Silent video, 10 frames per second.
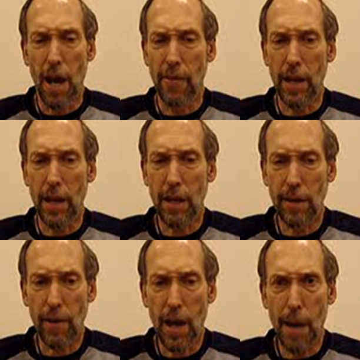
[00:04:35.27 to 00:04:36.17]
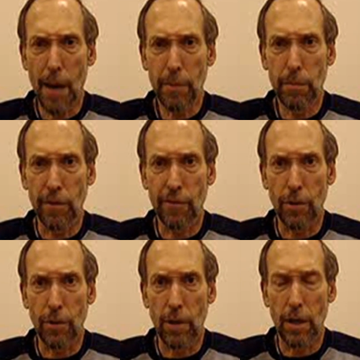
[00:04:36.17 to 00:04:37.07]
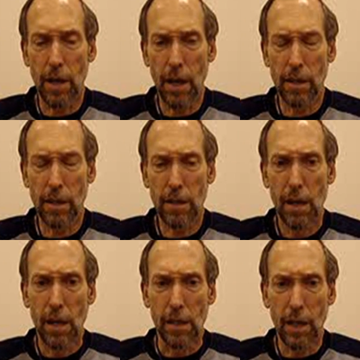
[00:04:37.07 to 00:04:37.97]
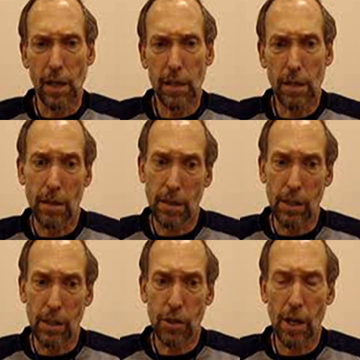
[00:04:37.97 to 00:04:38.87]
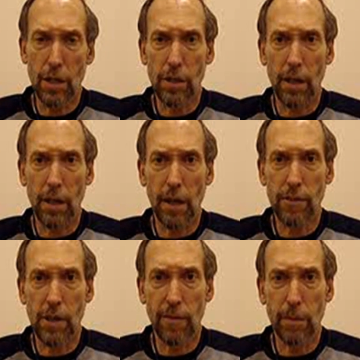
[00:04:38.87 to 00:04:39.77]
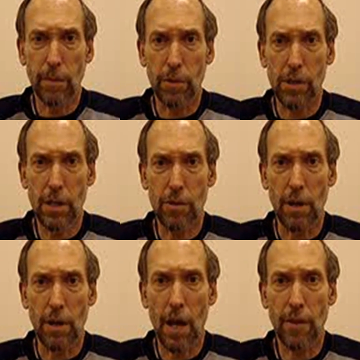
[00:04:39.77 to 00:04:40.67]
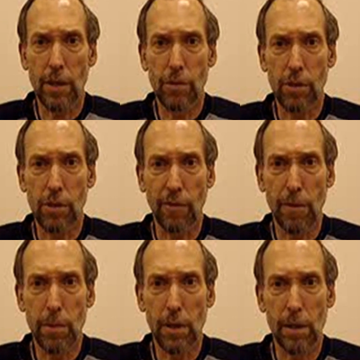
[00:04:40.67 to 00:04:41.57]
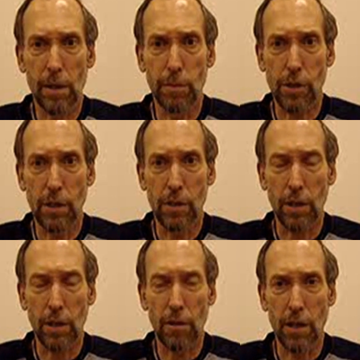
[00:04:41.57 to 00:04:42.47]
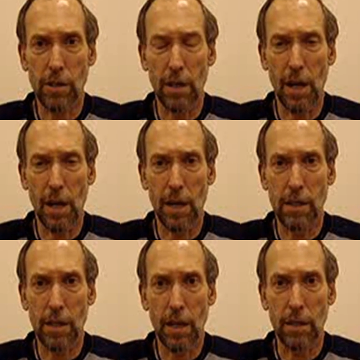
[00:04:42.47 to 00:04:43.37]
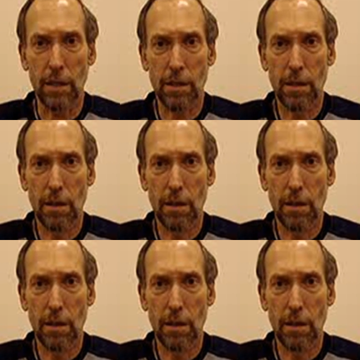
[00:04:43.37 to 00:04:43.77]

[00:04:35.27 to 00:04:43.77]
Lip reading: And that had never happened before. And later they changed the life-saving procedure and how they use defibrillator machines across the United States.